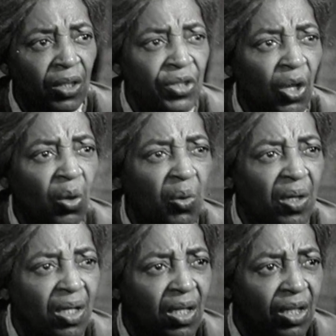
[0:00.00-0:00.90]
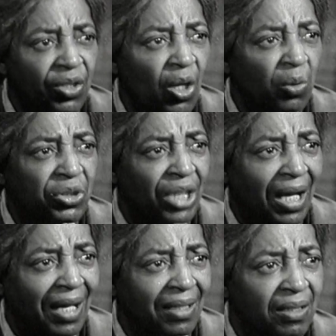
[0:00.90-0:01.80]
No, no,
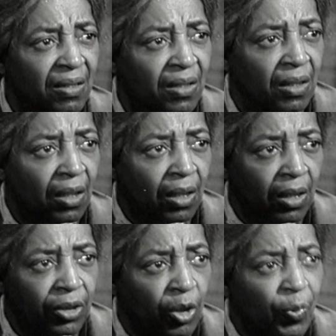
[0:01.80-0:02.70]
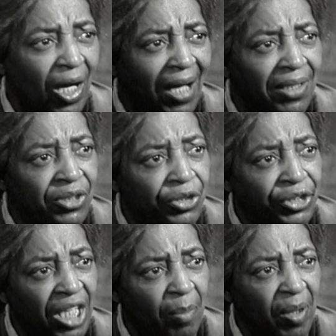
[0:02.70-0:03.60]
child. Your pride is your
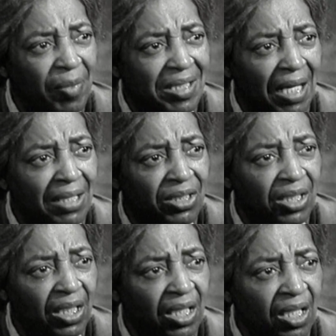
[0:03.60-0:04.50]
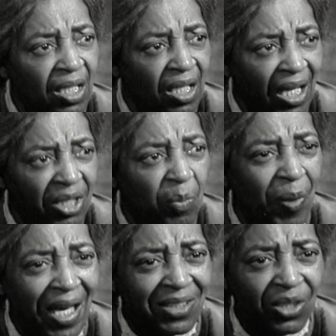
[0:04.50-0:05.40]
demon, Miss Ashley, and you
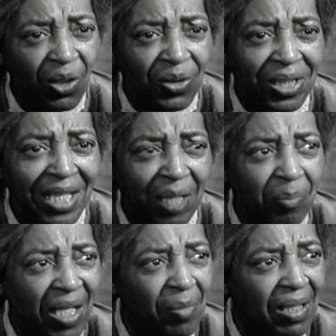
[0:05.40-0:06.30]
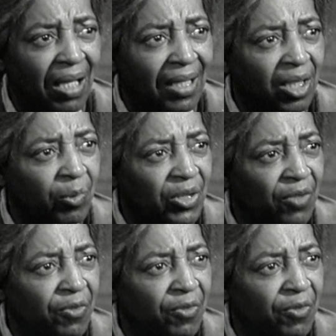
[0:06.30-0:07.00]
pass it on to that baby like it was a